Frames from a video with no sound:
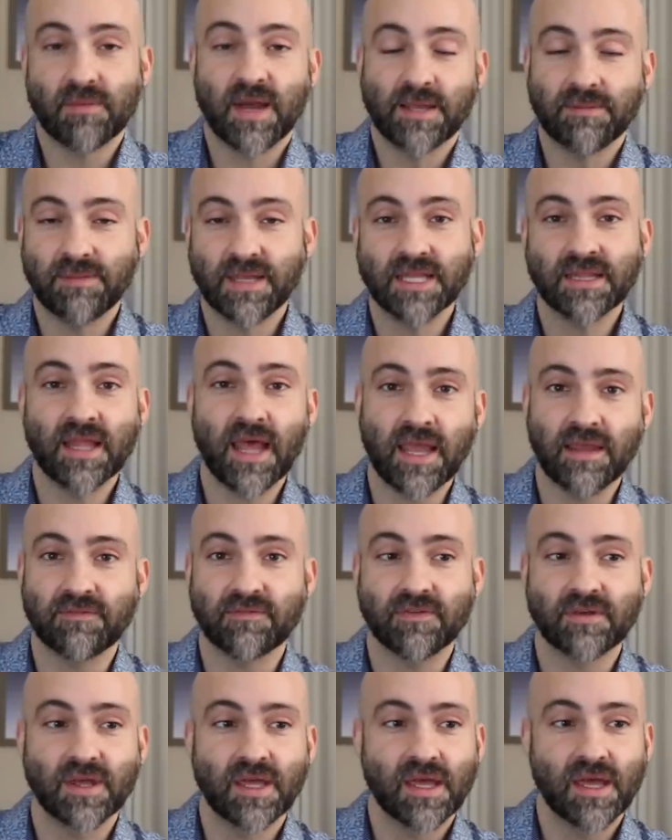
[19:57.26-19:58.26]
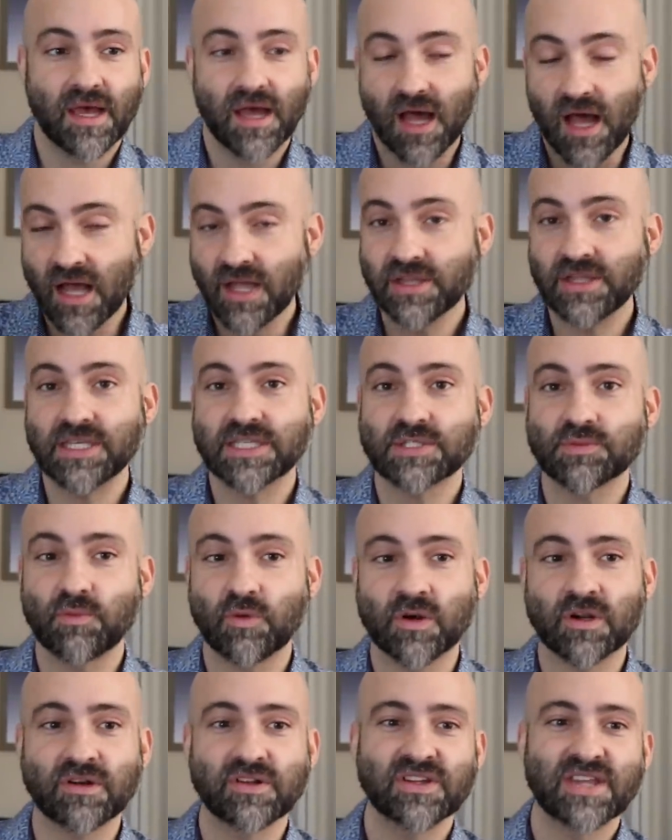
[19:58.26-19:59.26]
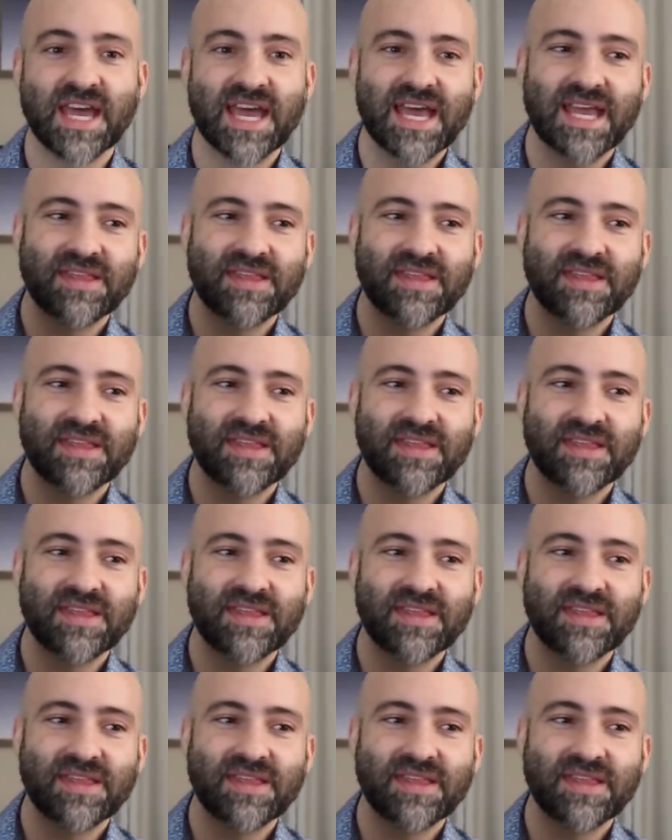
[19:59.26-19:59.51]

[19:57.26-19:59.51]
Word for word: might be life on this world